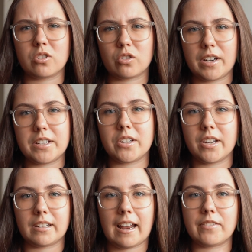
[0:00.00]
screen so you
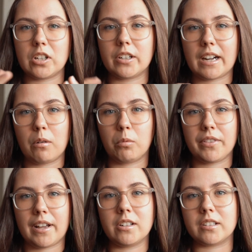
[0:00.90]
can have a look at what
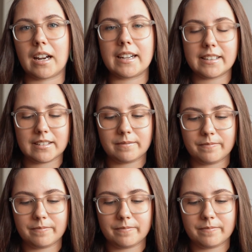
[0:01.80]
that looked like.